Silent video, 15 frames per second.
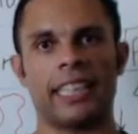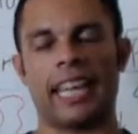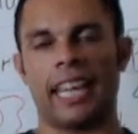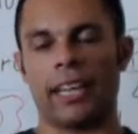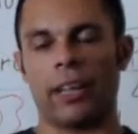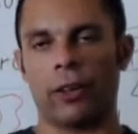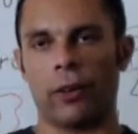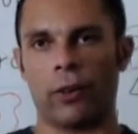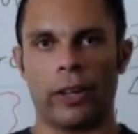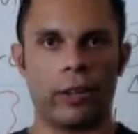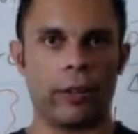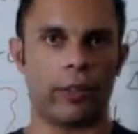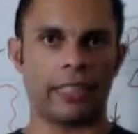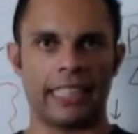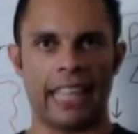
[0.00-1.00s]
category
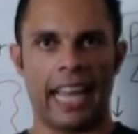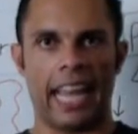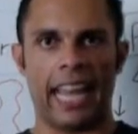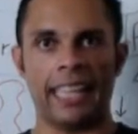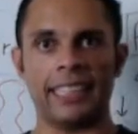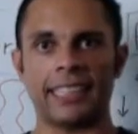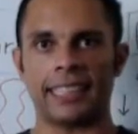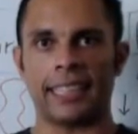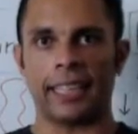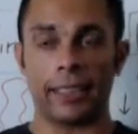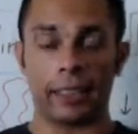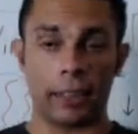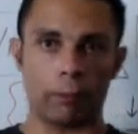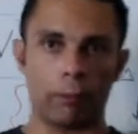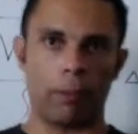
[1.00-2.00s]
known as the
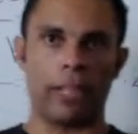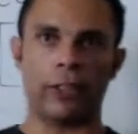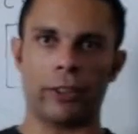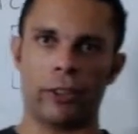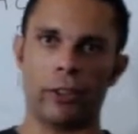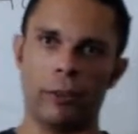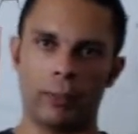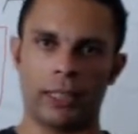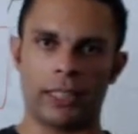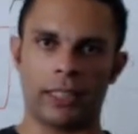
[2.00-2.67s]
acellular microbes.